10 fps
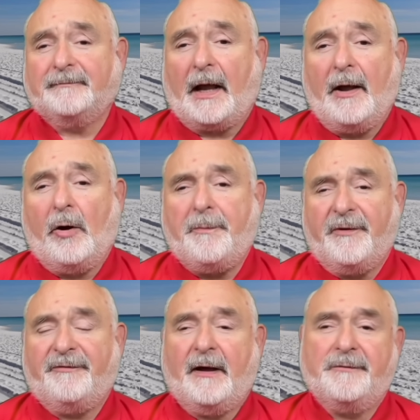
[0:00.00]
I hope
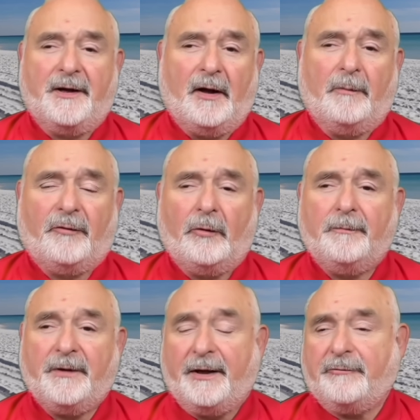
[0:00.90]
you found it helpful,
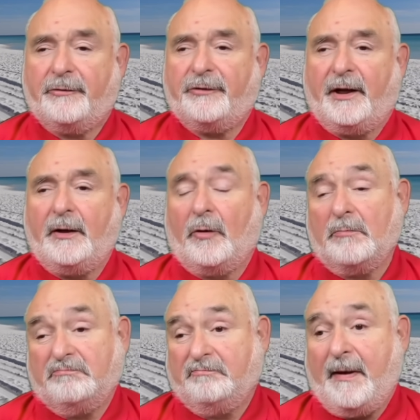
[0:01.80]
interesting,
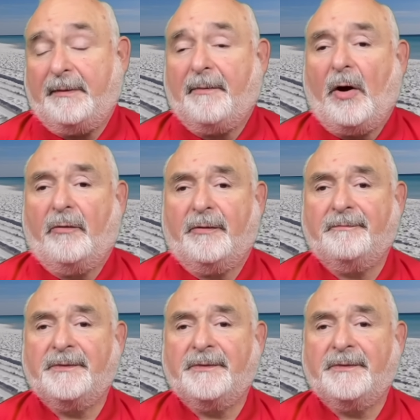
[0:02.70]
or maybe both.